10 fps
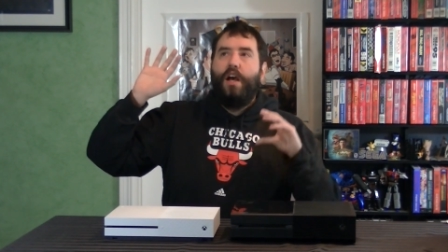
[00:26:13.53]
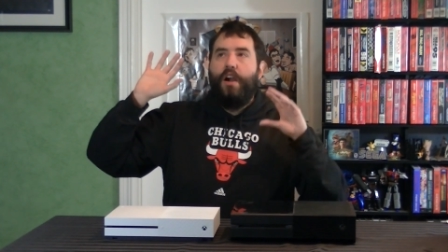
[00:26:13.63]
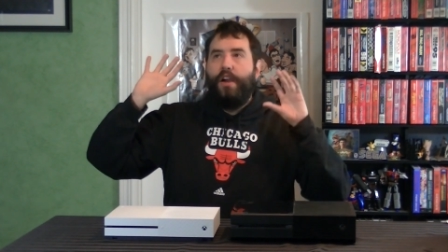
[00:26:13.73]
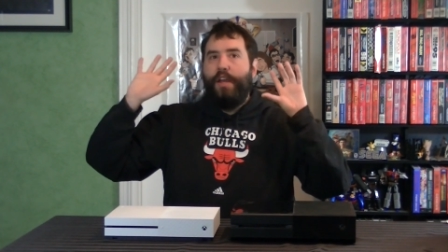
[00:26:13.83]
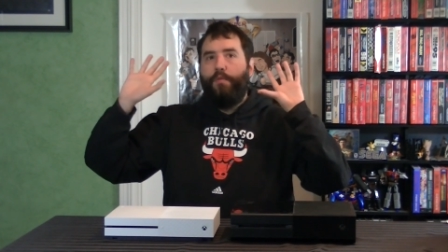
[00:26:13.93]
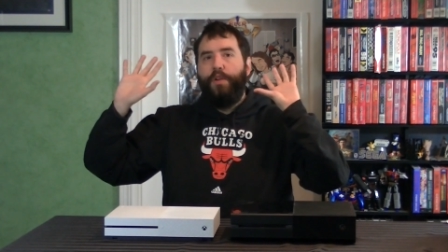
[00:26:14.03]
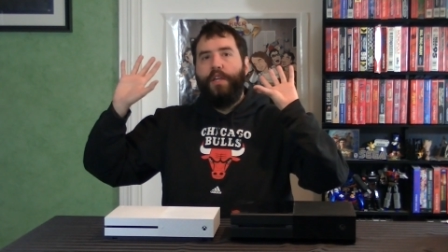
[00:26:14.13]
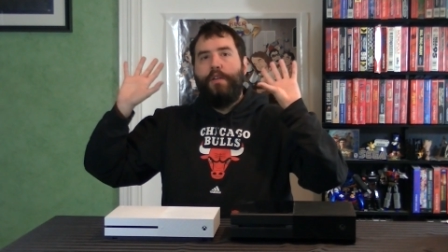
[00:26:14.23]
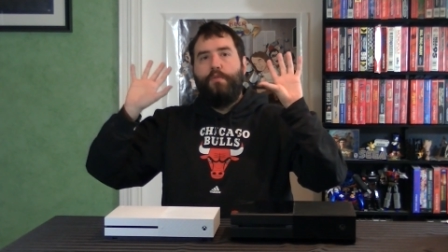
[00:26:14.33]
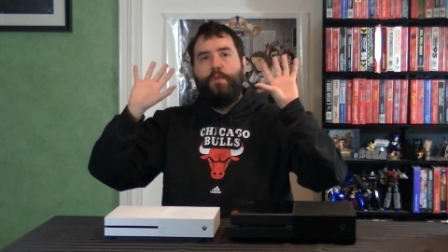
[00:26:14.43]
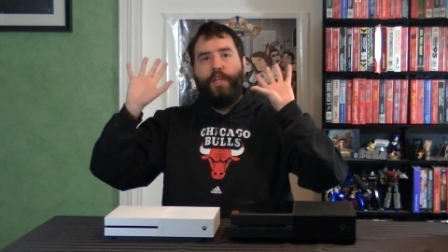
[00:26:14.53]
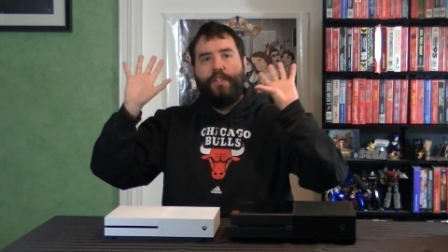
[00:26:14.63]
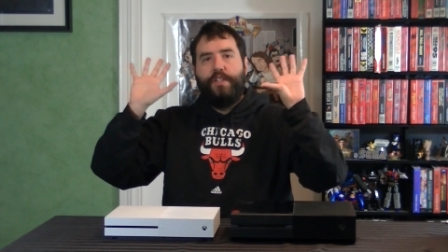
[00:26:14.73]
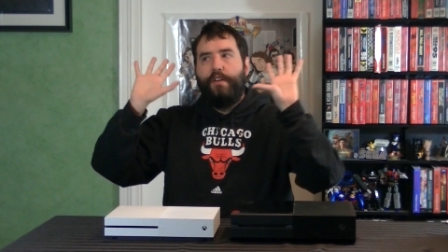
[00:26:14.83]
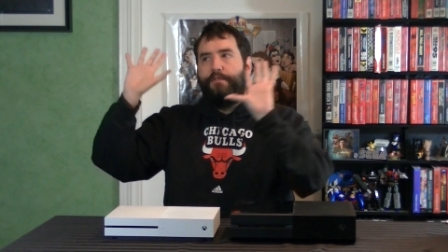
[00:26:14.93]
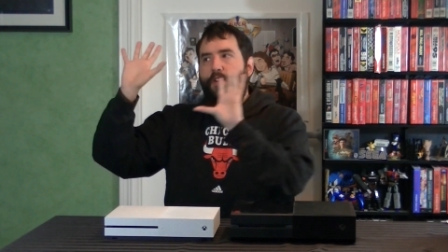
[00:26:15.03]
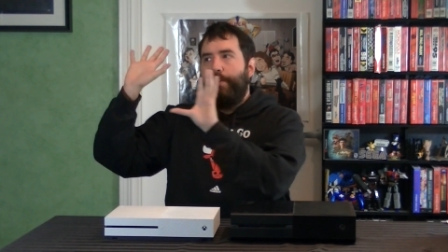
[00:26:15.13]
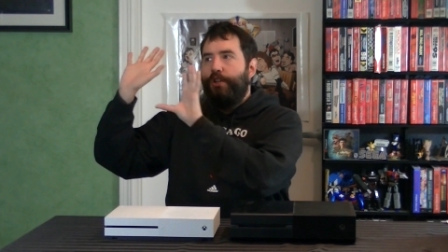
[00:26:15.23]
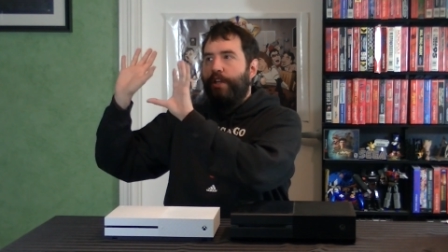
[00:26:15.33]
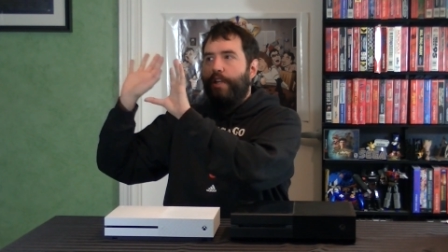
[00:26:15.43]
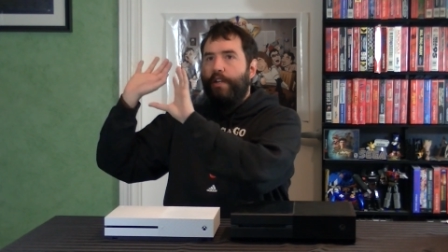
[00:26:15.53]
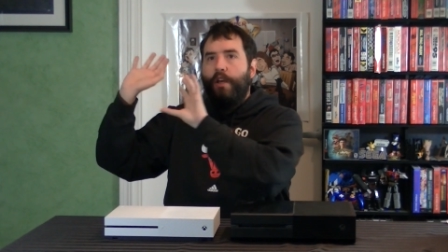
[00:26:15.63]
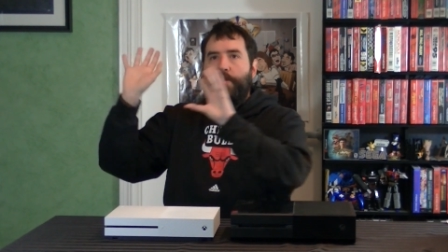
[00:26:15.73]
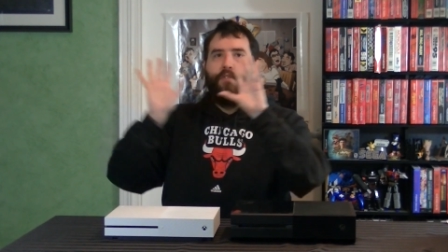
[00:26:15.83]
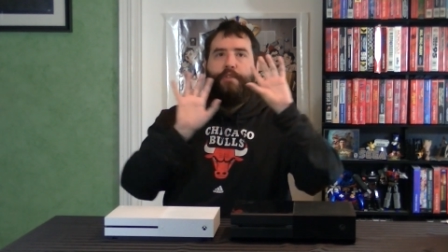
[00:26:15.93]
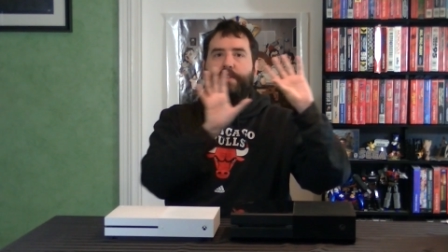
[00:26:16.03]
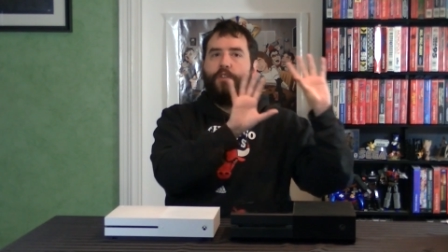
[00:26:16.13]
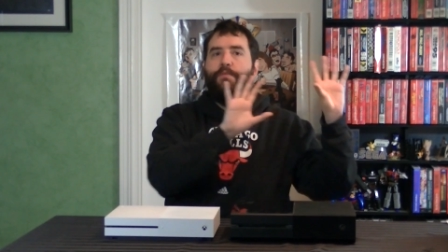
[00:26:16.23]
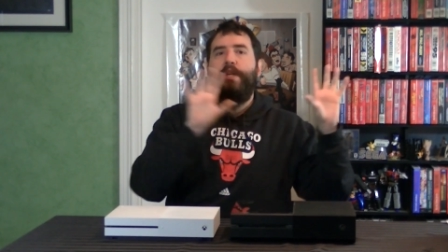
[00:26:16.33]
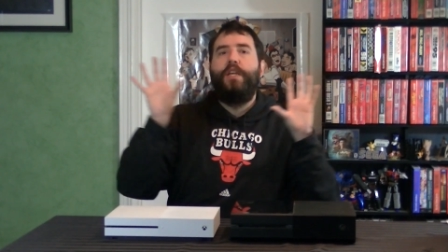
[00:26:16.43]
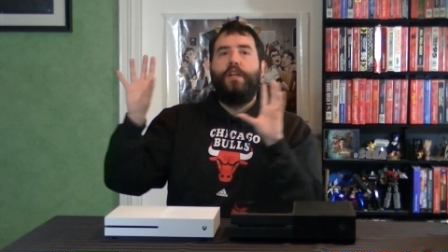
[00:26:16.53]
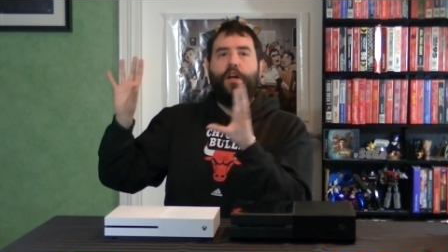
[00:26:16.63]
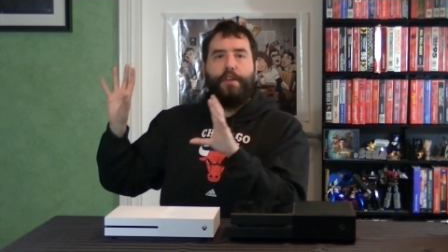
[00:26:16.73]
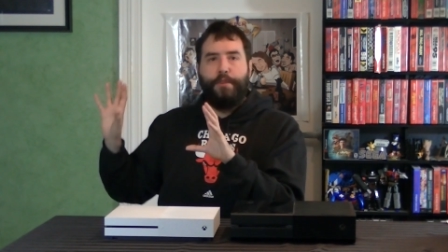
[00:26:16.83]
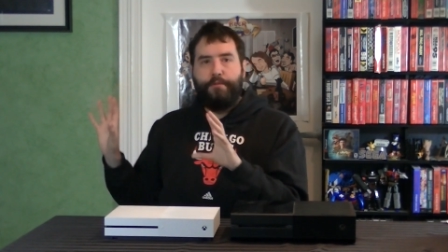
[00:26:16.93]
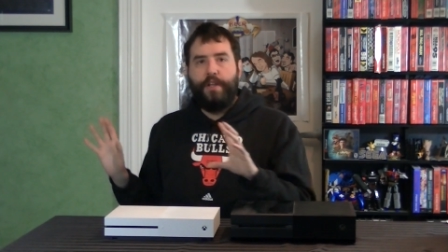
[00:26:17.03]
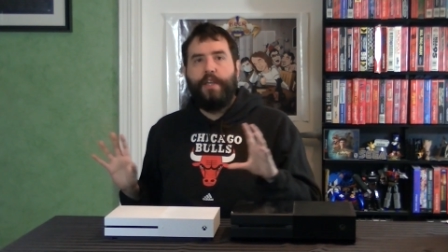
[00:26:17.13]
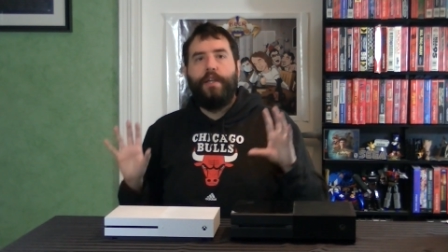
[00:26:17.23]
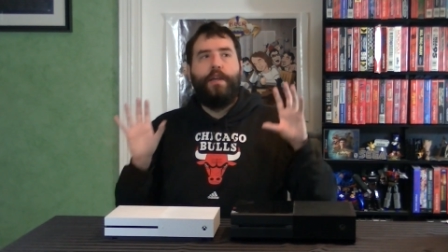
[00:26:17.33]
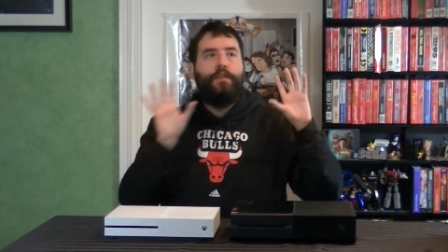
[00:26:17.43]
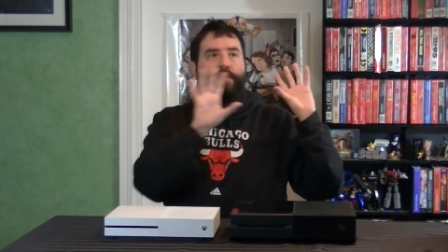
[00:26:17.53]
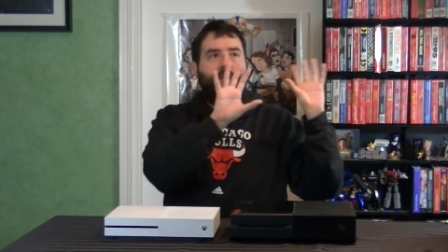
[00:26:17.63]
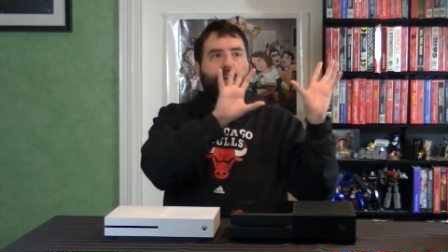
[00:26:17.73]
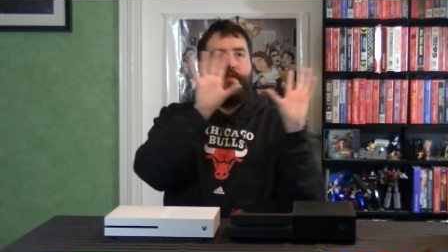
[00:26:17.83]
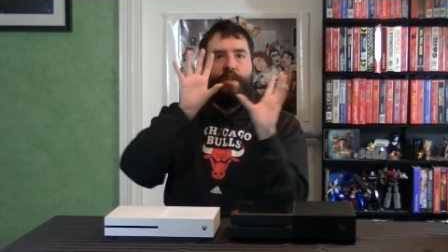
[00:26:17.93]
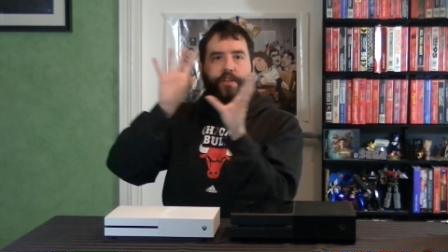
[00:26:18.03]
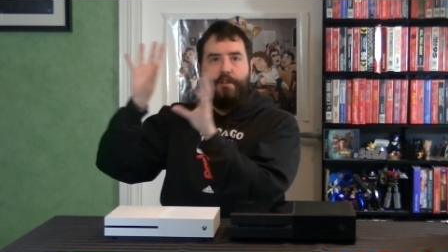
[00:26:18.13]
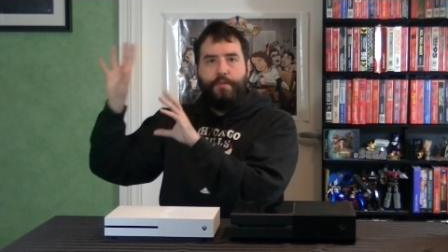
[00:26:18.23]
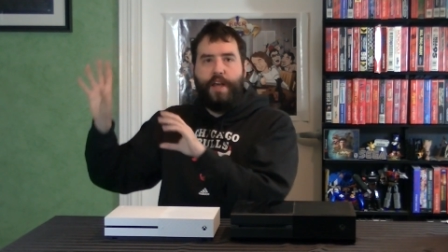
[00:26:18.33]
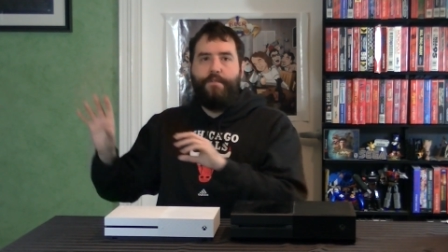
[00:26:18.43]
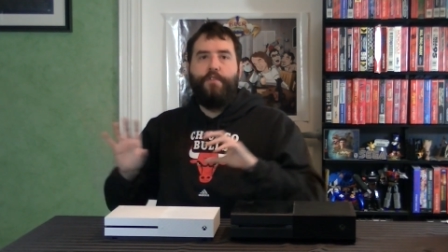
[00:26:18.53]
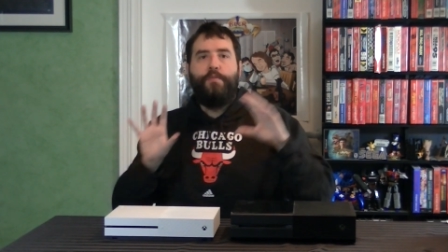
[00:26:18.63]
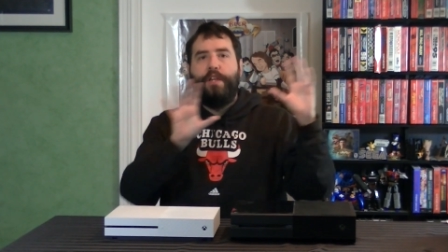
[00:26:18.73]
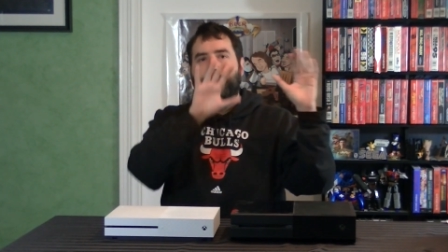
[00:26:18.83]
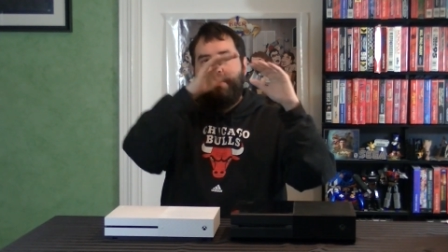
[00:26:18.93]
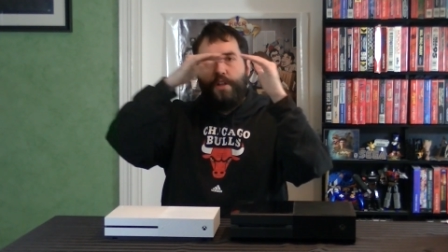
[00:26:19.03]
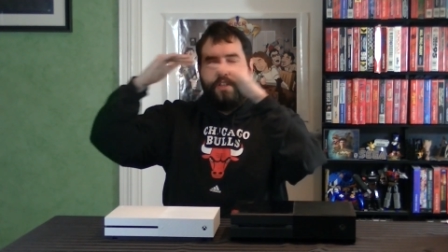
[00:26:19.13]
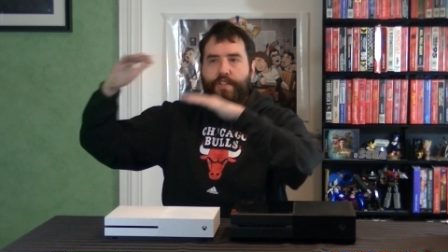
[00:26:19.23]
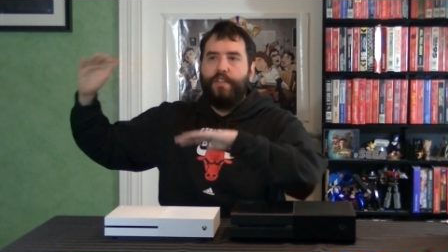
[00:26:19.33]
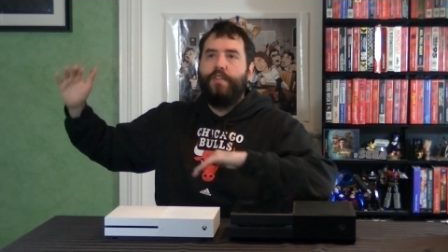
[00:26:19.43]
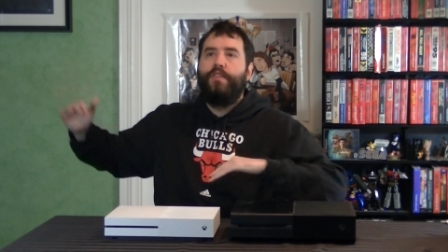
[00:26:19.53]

all right, we can still function with physical media in all three and still have a digital platform. We can do all these things.